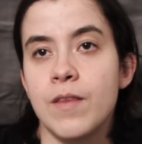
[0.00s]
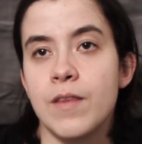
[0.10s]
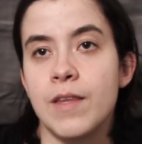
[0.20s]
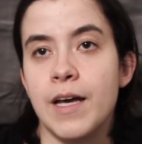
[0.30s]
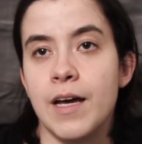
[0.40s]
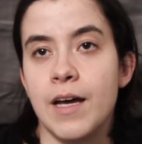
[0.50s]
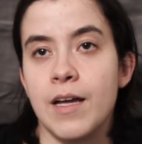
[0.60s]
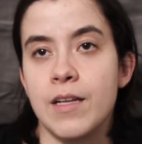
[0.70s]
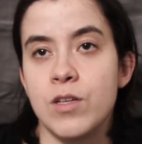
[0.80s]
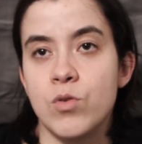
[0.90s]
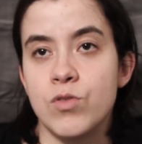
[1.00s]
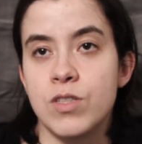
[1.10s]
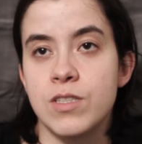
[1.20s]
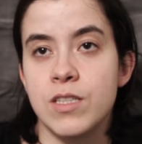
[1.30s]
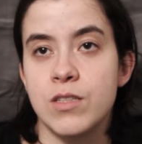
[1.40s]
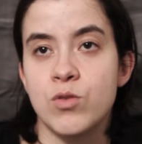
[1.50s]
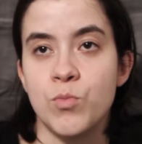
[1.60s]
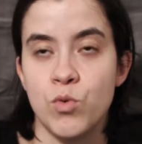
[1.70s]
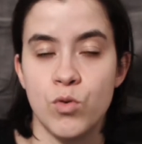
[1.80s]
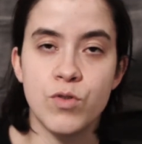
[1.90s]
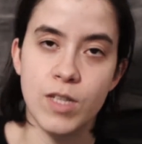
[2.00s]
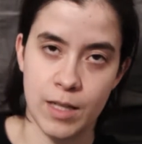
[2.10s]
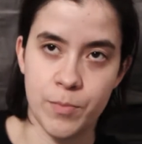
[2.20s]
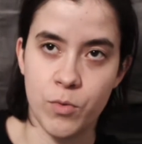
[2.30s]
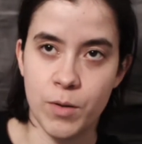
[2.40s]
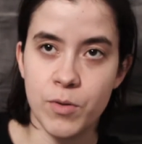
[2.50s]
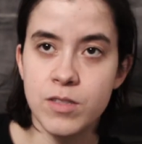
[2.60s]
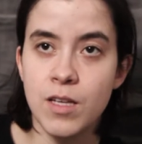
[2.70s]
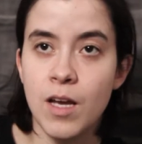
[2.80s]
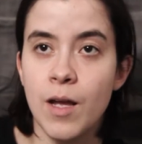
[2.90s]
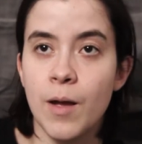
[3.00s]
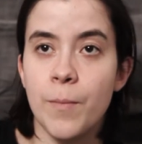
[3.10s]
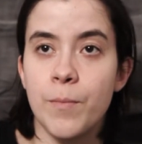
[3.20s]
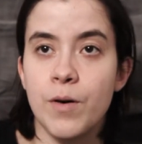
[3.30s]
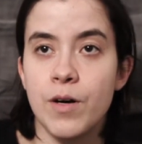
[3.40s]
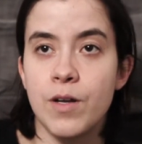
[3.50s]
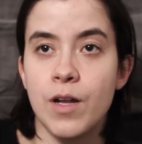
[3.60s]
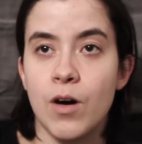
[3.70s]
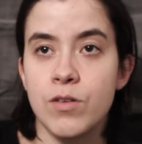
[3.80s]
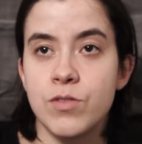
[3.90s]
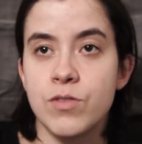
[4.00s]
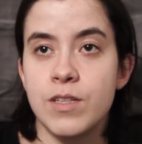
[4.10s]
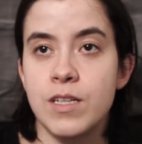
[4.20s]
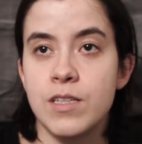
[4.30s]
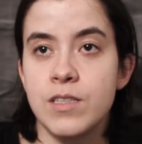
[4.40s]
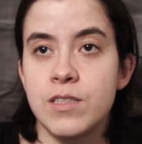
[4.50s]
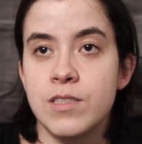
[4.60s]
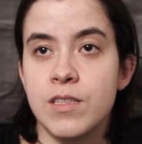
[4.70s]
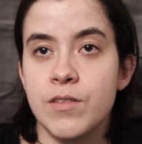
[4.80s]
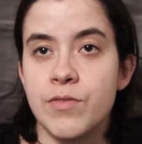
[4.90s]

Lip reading: that users need to move to get Pokemons, but also there's a